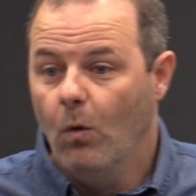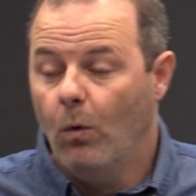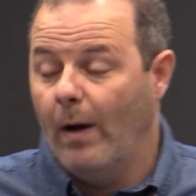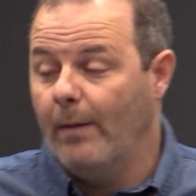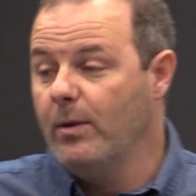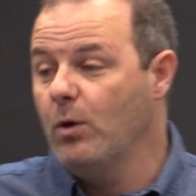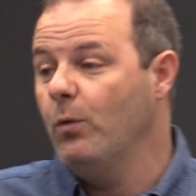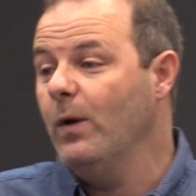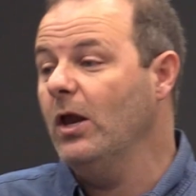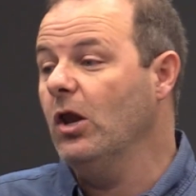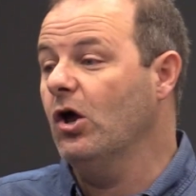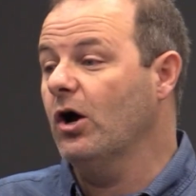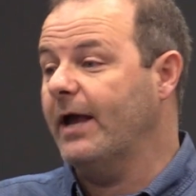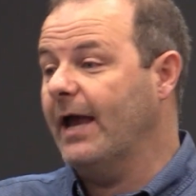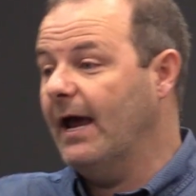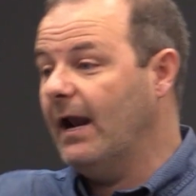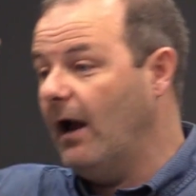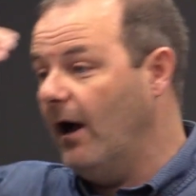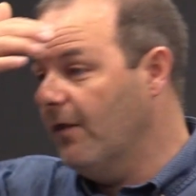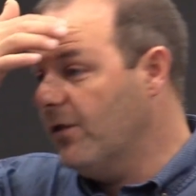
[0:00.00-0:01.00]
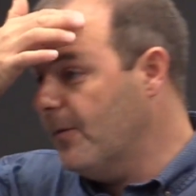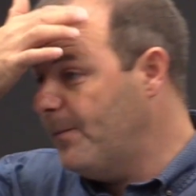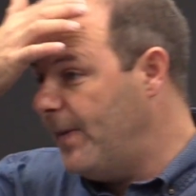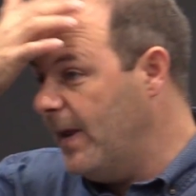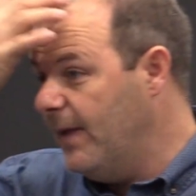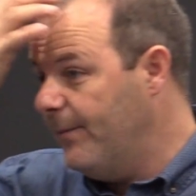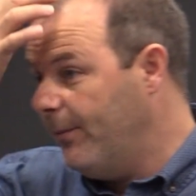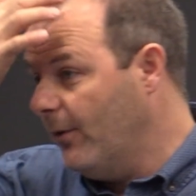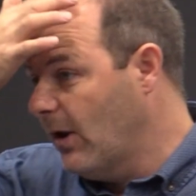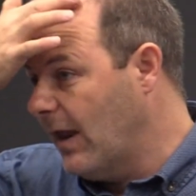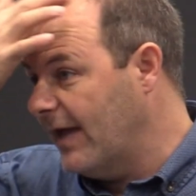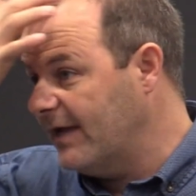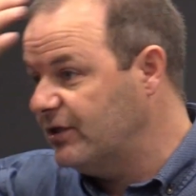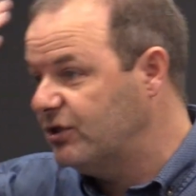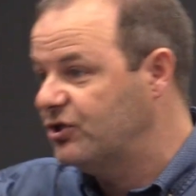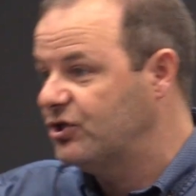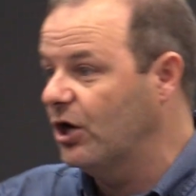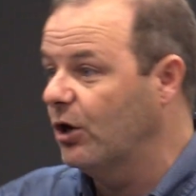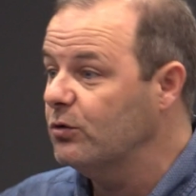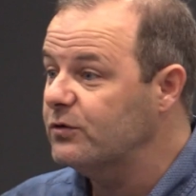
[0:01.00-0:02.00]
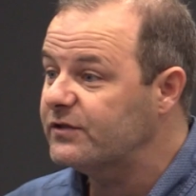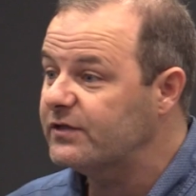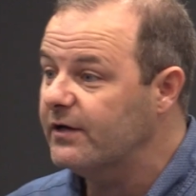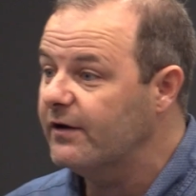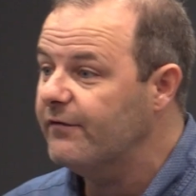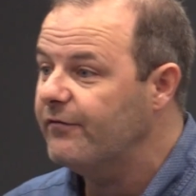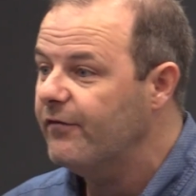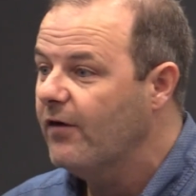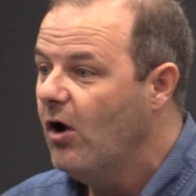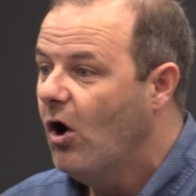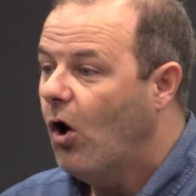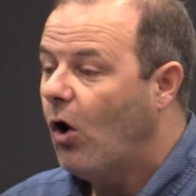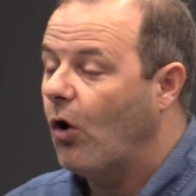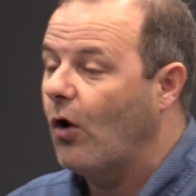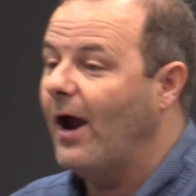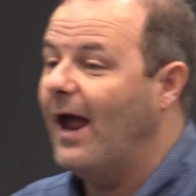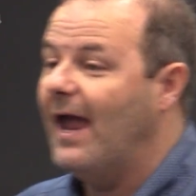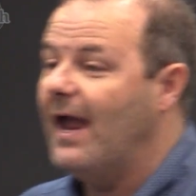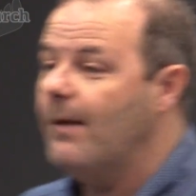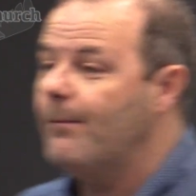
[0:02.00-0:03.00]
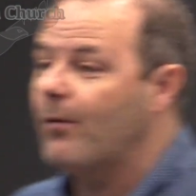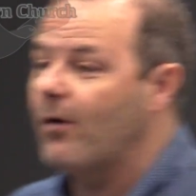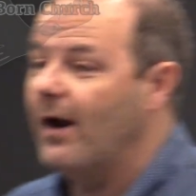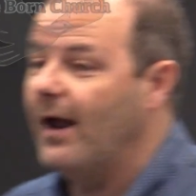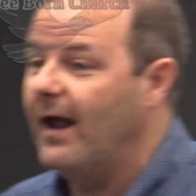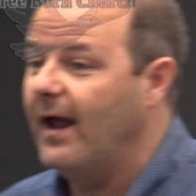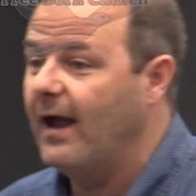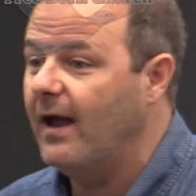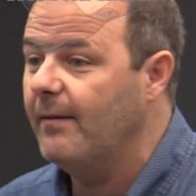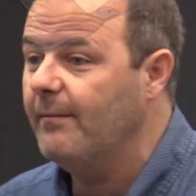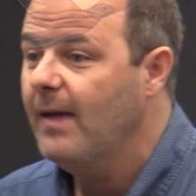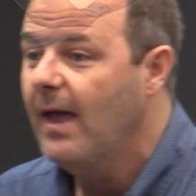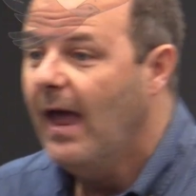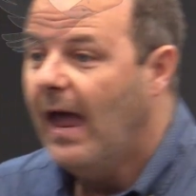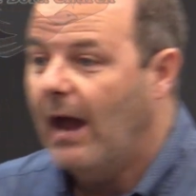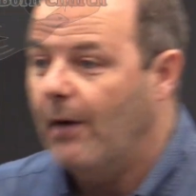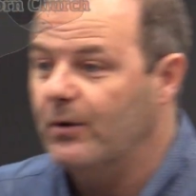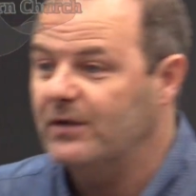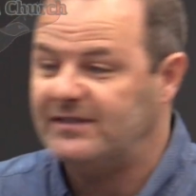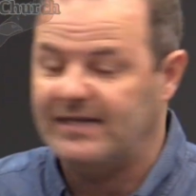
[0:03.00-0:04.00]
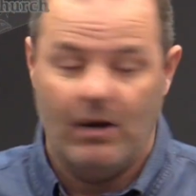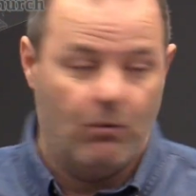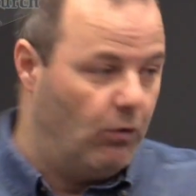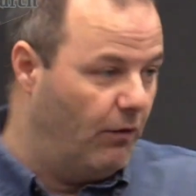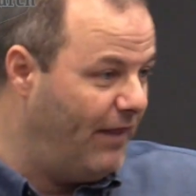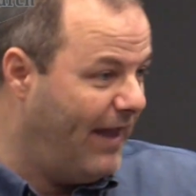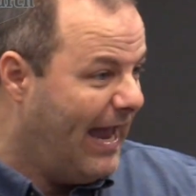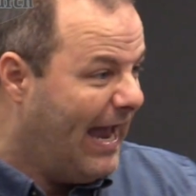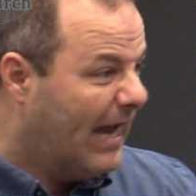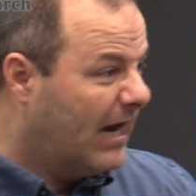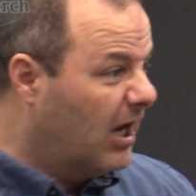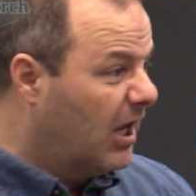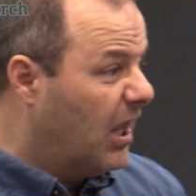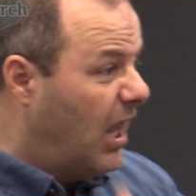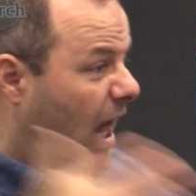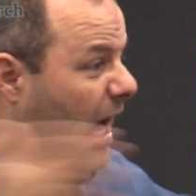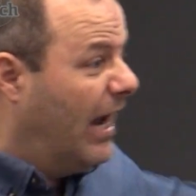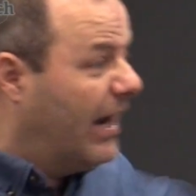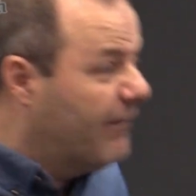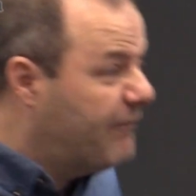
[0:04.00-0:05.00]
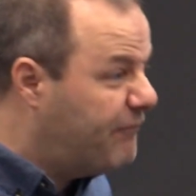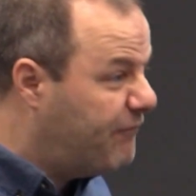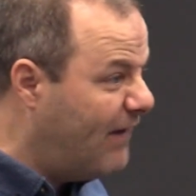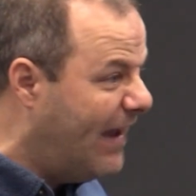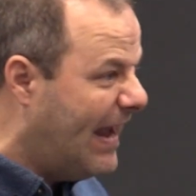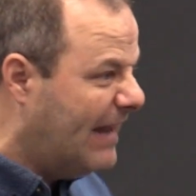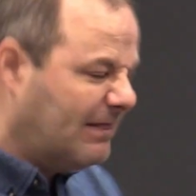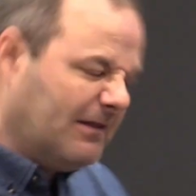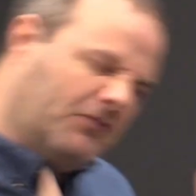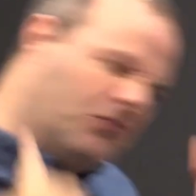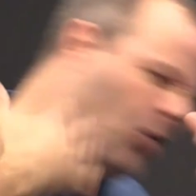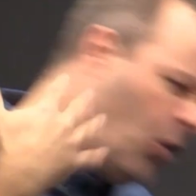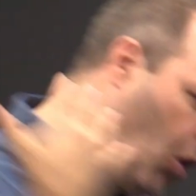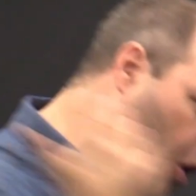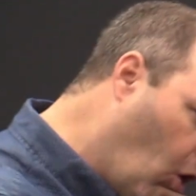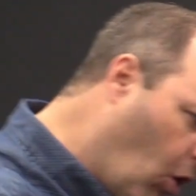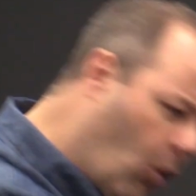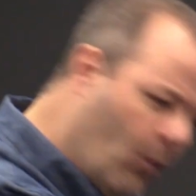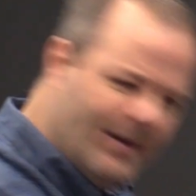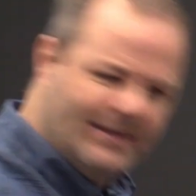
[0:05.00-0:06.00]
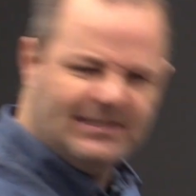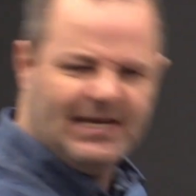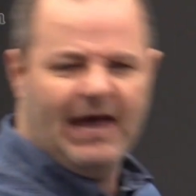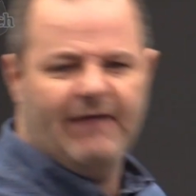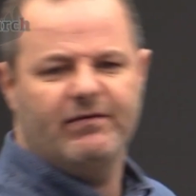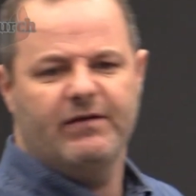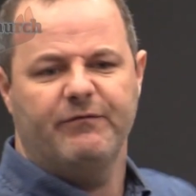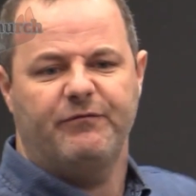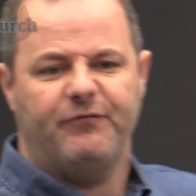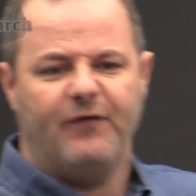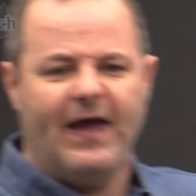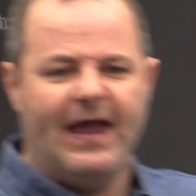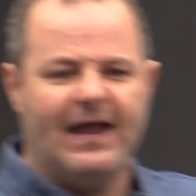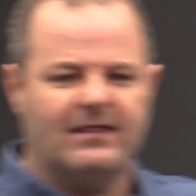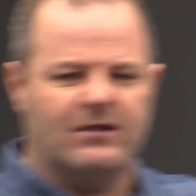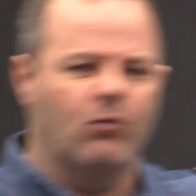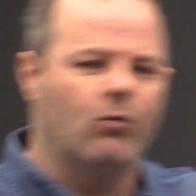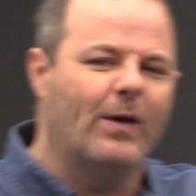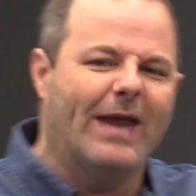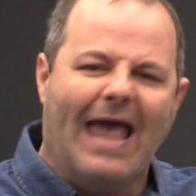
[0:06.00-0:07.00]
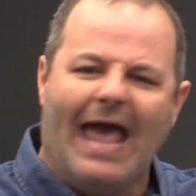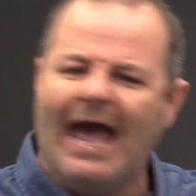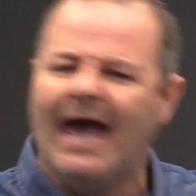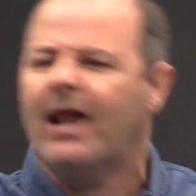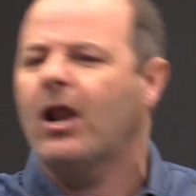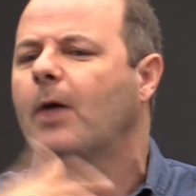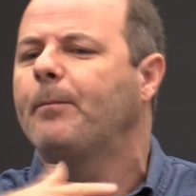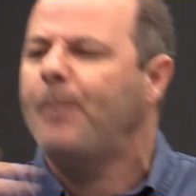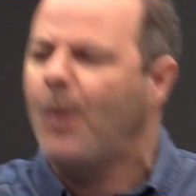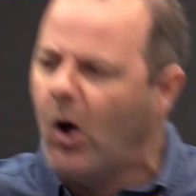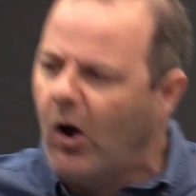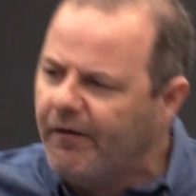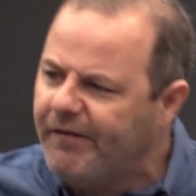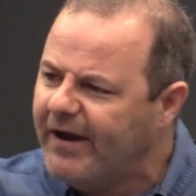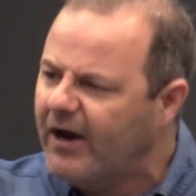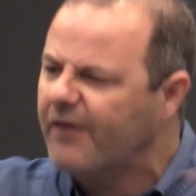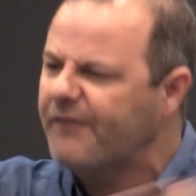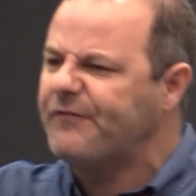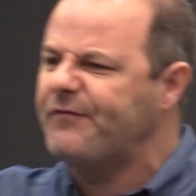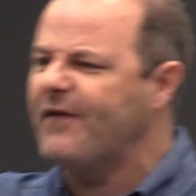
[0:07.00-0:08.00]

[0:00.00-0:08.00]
Well, I mean, we look at other people like Joseph or Abraham, and we say, well, they had a lot of faith, and they're always having faith, and we add up all their